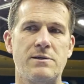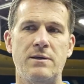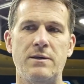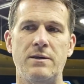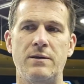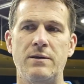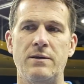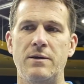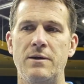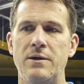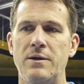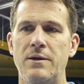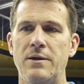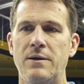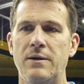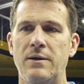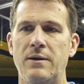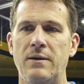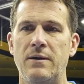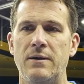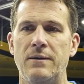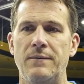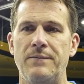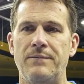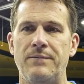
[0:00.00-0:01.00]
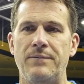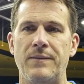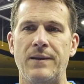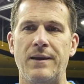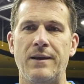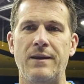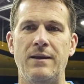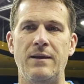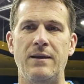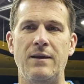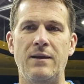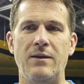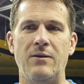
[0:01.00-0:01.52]
and
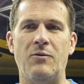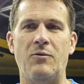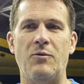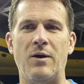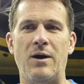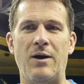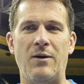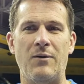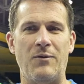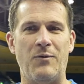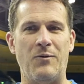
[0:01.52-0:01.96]
you know,